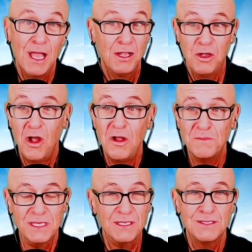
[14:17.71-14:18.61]

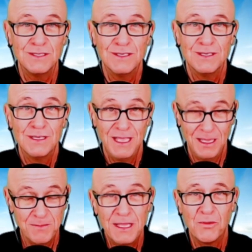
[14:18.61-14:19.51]
Calmness can
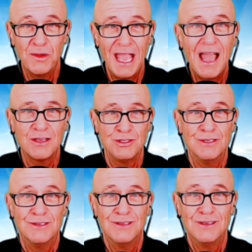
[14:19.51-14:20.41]
be a reaction.
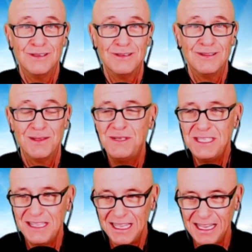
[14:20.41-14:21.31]
Let me say
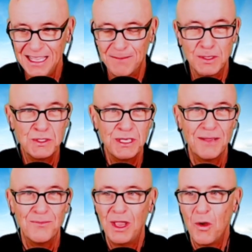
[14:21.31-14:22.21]
that again. Most of the
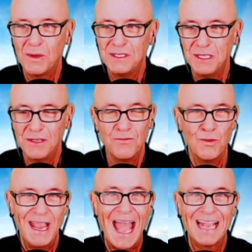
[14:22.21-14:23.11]
time we always think of
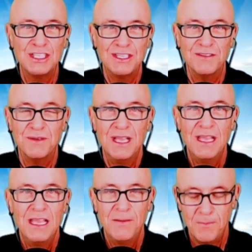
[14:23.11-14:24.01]

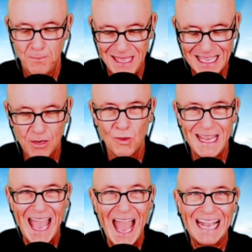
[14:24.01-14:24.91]
being
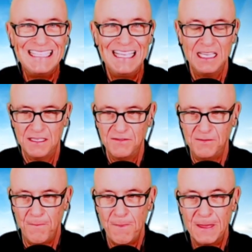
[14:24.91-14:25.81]
reactive
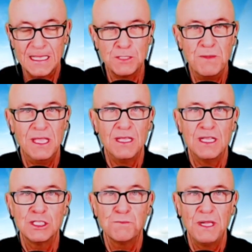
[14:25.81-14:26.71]
as being
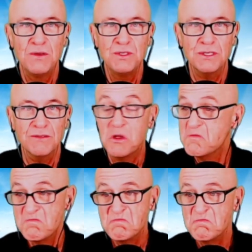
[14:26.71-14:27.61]
explosive.
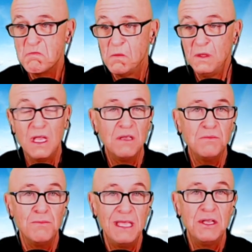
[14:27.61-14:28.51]
No,
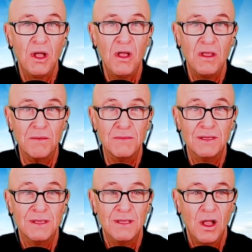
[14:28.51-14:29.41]
being calm
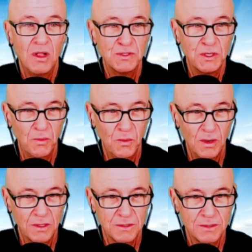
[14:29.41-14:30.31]
also
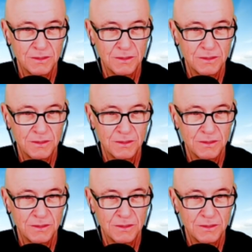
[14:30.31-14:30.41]
works.